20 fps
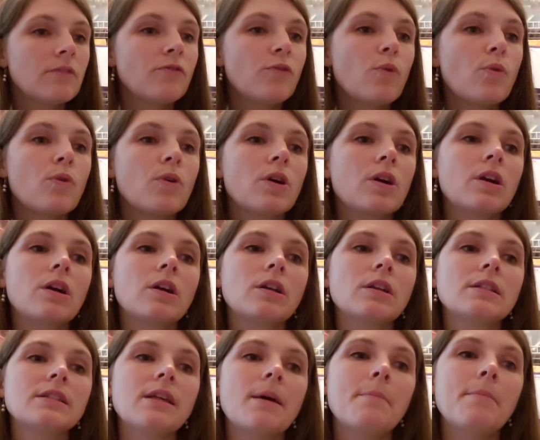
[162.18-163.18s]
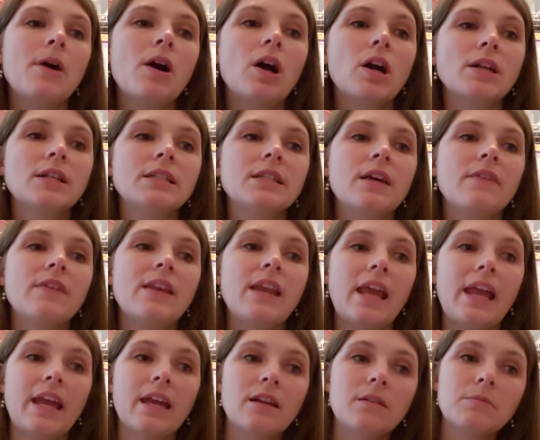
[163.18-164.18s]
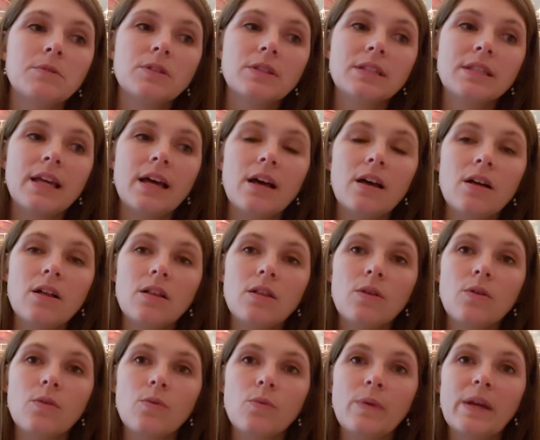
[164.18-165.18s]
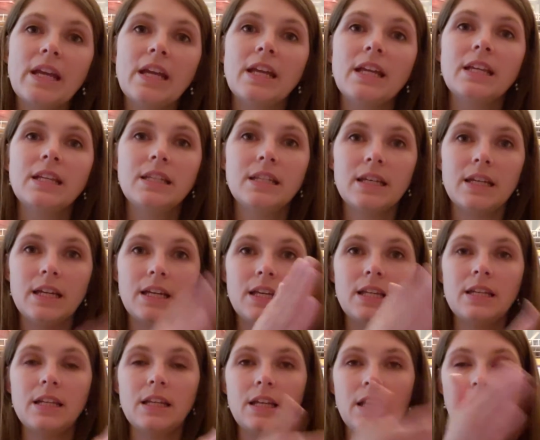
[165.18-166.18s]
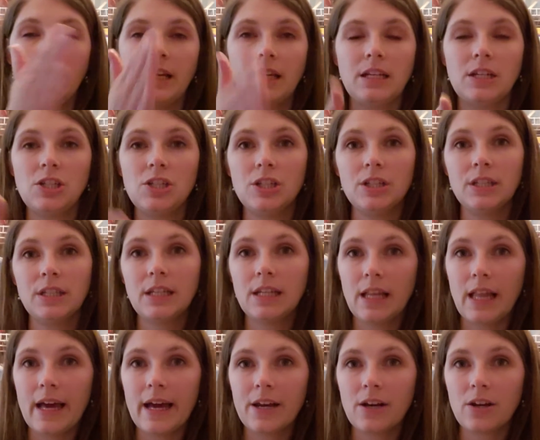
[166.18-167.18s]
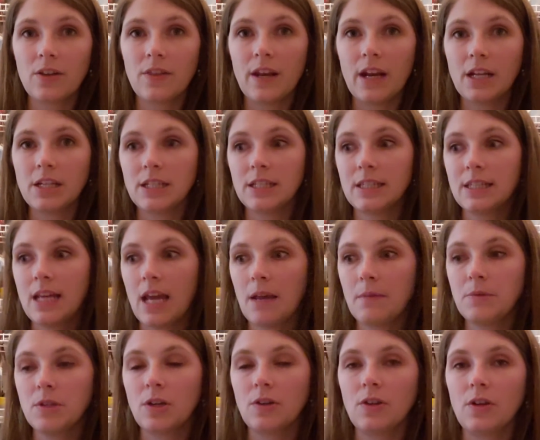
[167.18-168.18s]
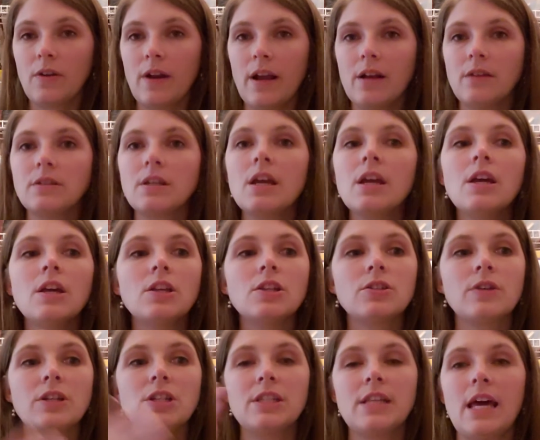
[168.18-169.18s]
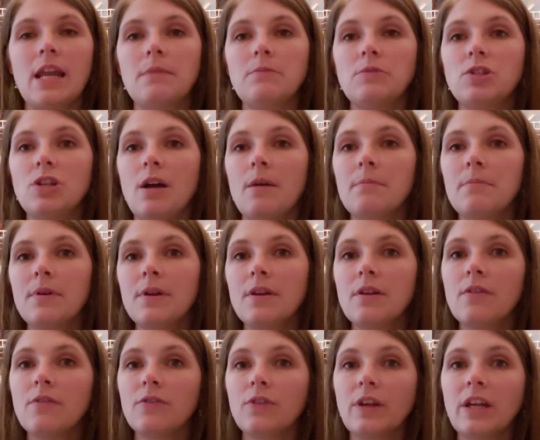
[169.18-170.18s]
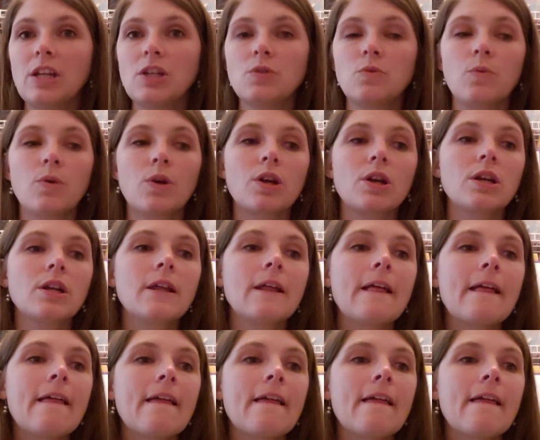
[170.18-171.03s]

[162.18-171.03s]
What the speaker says: For some parts of an animal cell, we did like an agility ladder that I just taped on the ground. So I just had them jump for each word.